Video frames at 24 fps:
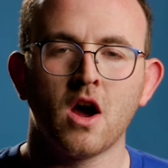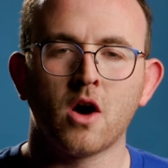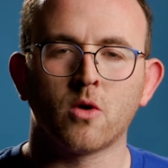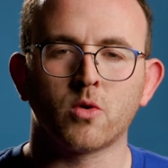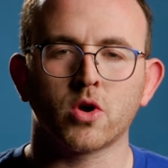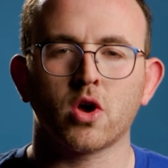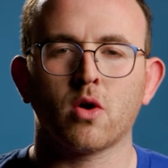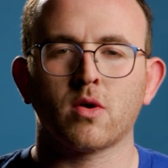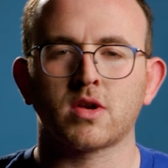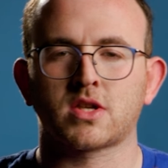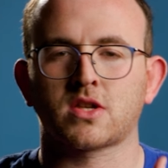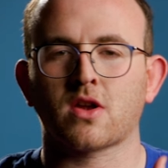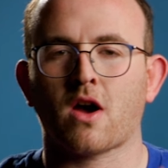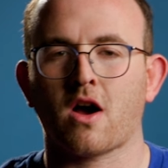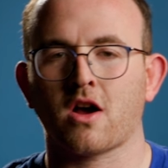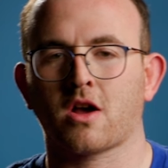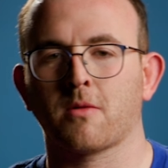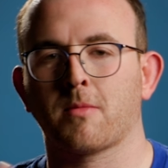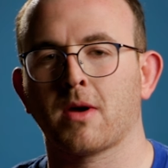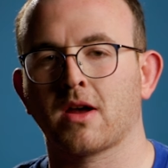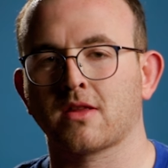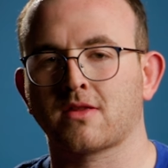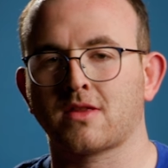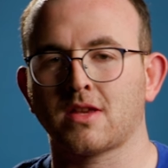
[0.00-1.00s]
We always talk
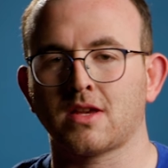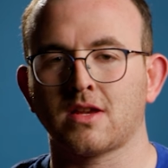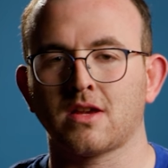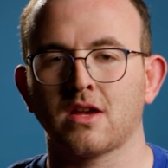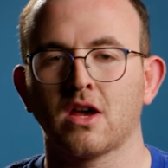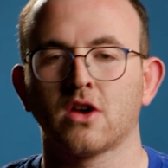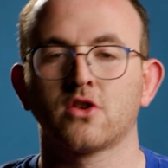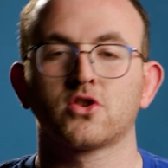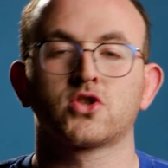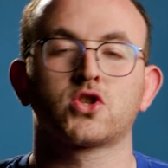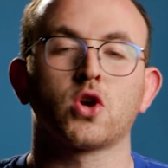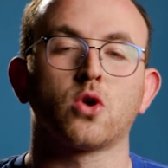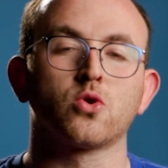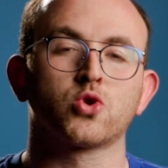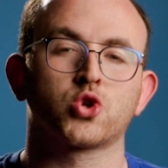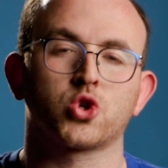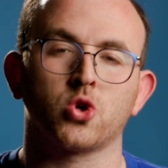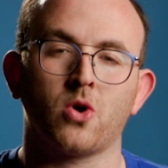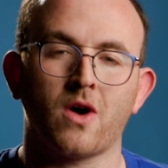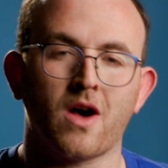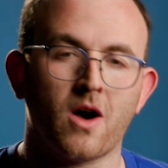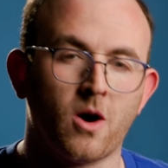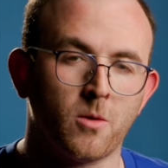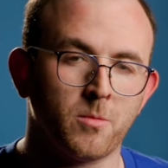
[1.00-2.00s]
about the
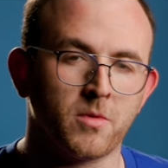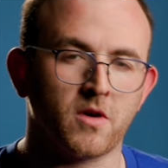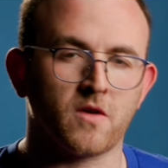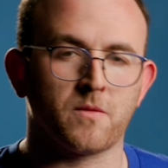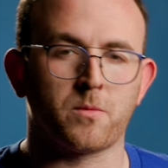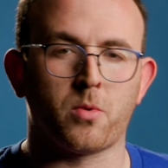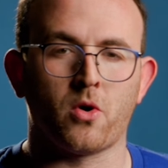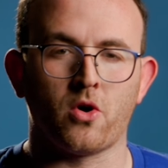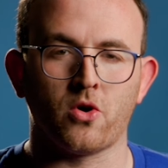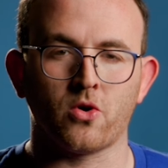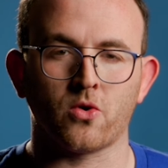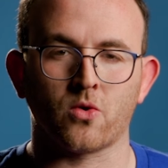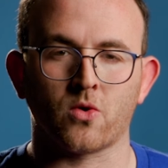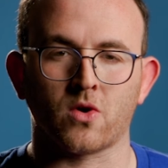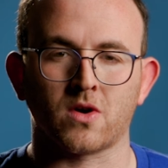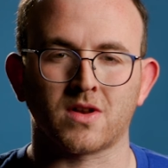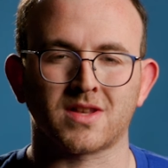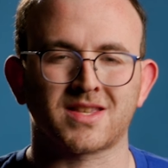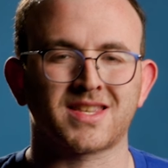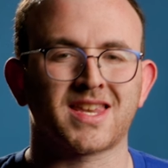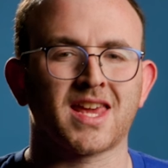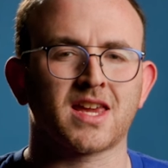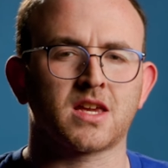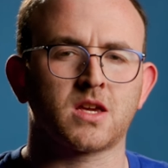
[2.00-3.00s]
social element of
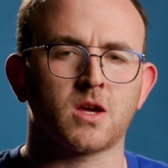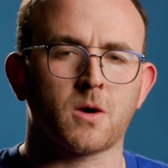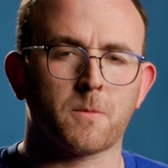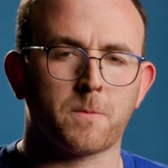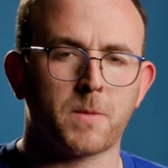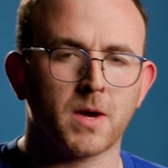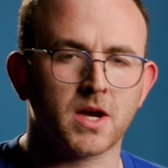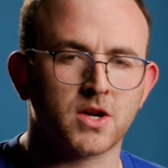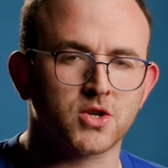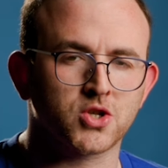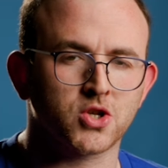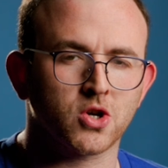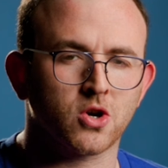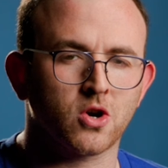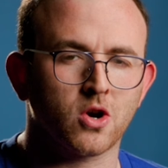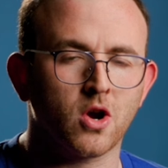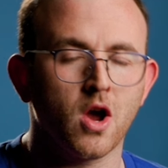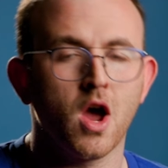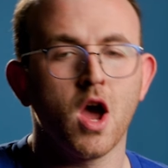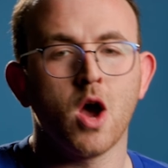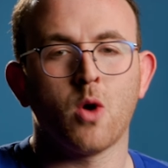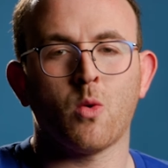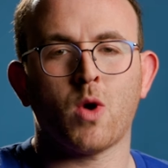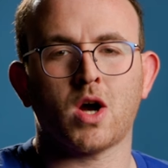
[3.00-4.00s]
Polaroids, taking a
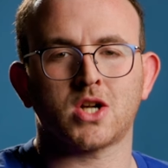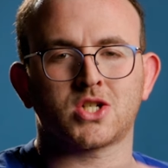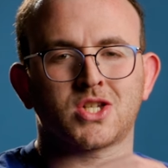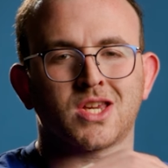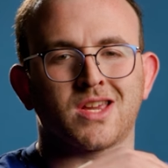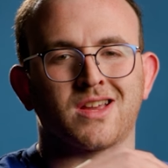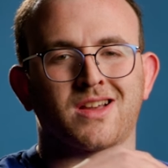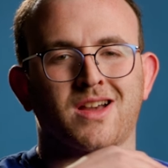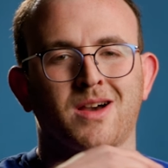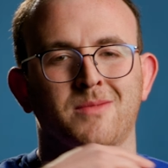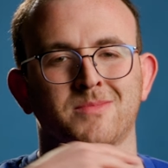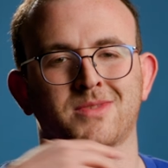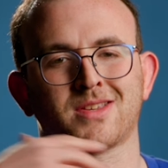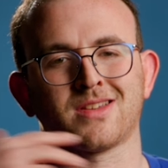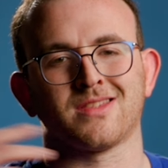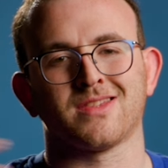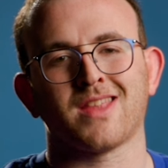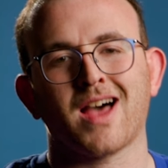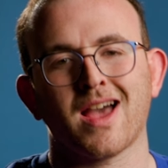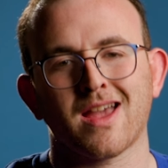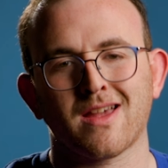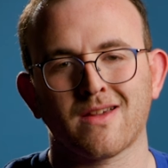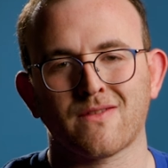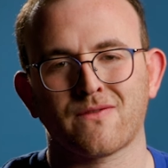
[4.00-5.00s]
picture, watching it come to
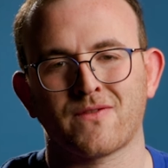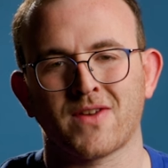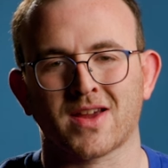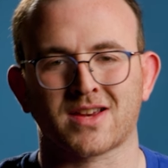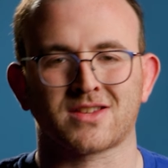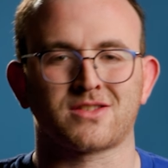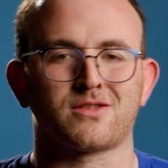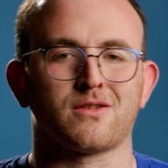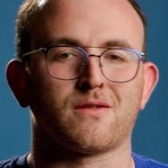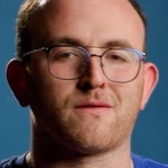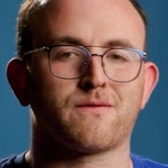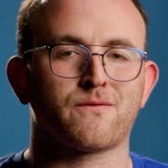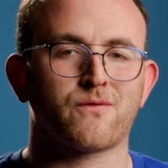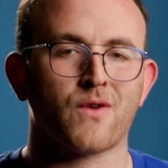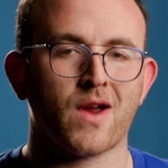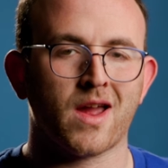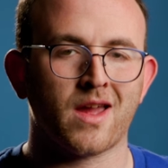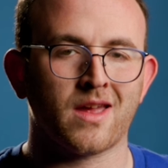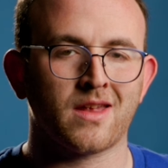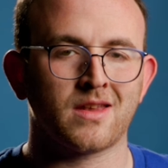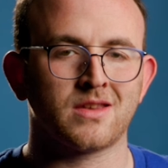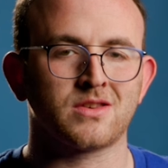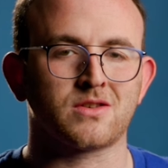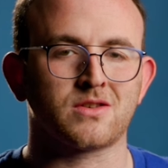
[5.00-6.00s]
life next to your
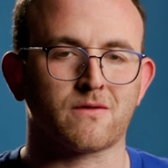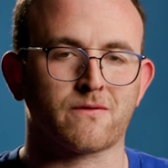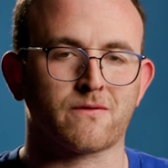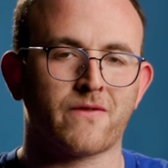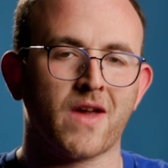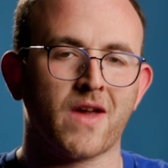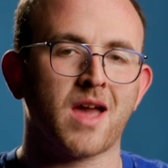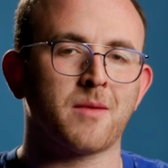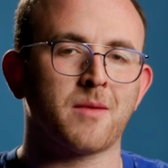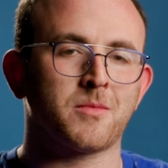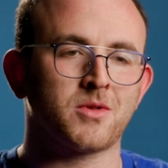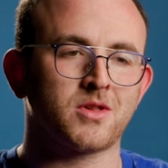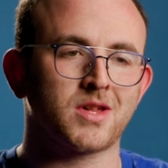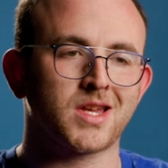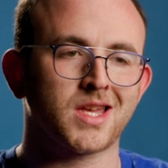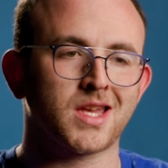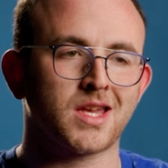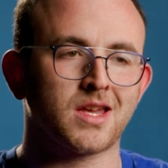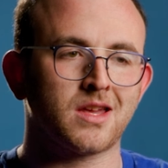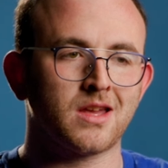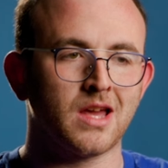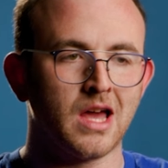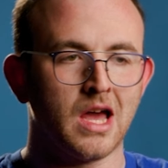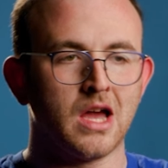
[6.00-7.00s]
friends, your
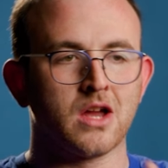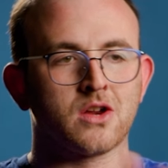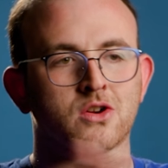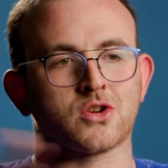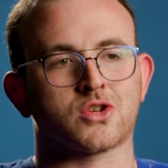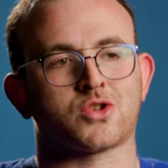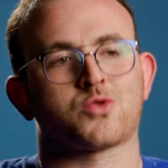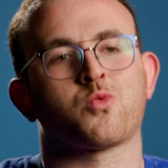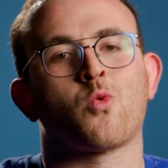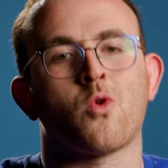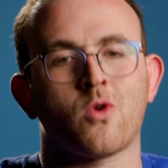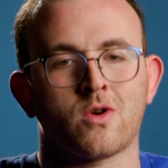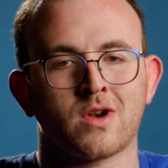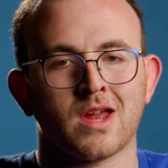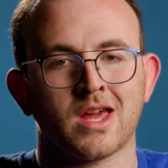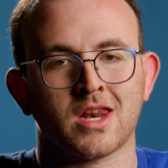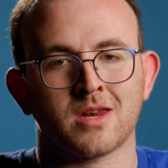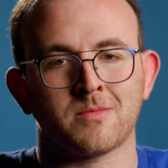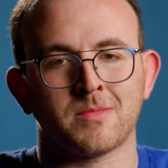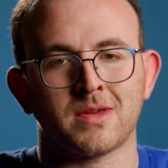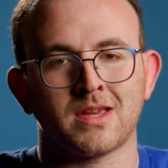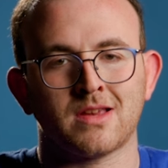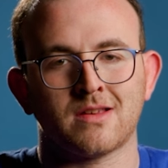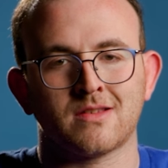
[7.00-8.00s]
family, your sworn
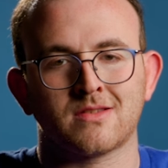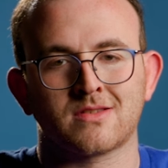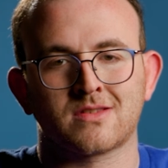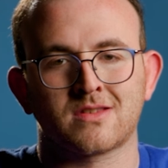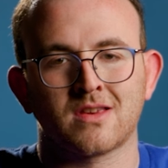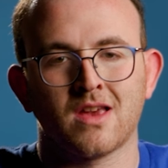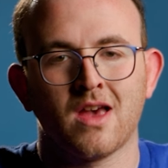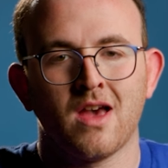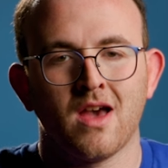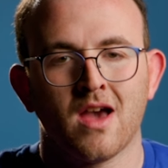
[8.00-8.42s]
enemies,